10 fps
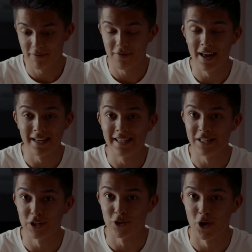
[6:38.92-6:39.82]
fairly
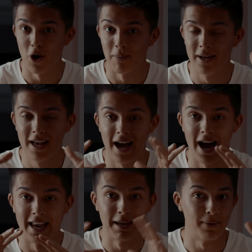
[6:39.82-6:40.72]
decent job
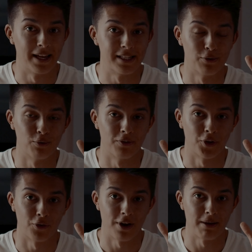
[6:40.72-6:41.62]
at eliminating all of the
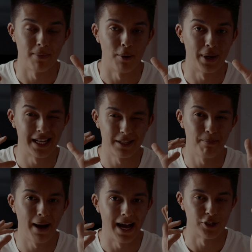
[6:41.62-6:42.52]
green, but we had
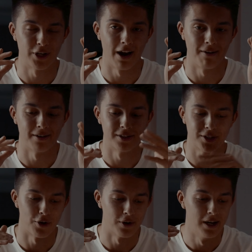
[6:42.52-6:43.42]
some patchy areas, so